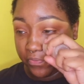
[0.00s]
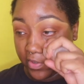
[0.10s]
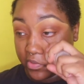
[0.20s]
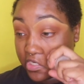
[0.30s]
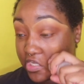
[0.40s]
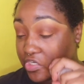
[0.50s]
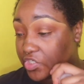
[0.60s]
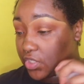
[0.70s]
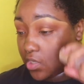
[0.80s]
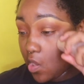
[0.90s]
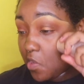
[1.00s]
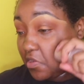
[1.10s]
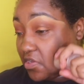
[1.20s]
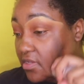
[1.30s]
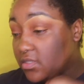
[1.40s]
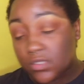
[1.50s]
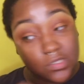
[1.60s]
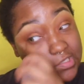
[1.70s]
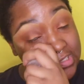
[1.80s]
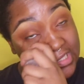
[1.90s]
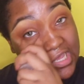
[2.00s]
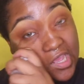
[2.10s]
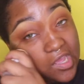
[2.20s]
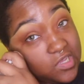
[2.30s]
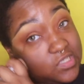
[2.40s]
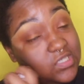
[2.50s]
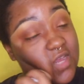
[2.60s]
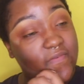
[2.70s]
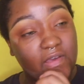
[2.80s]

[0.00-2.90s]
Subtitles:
foundation. So this is a stick